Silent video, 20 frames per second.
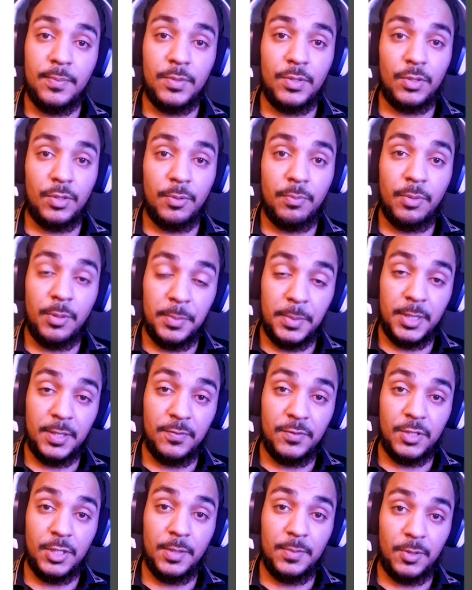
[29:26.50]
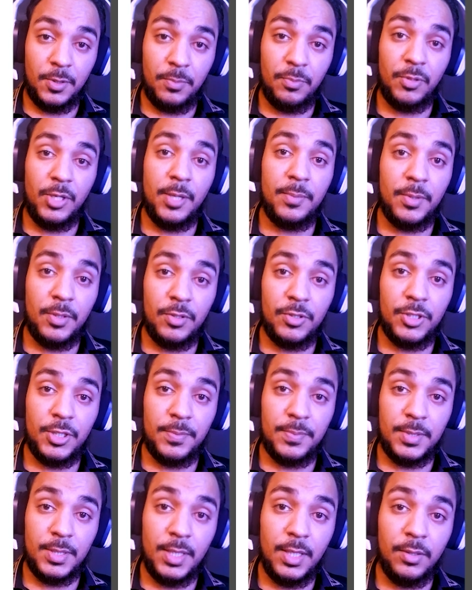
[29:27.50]
or primitive shapes or primary shapes
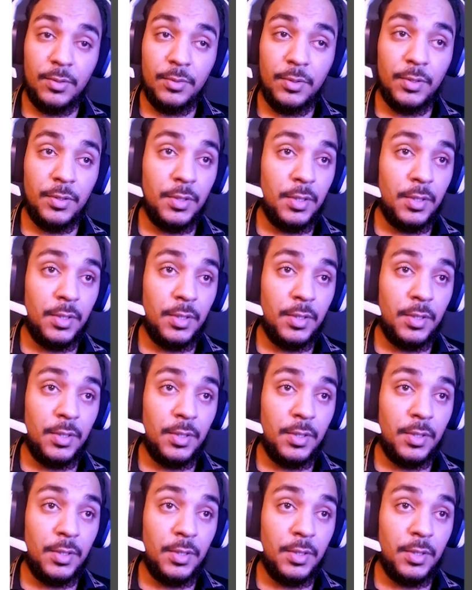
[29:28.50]
down.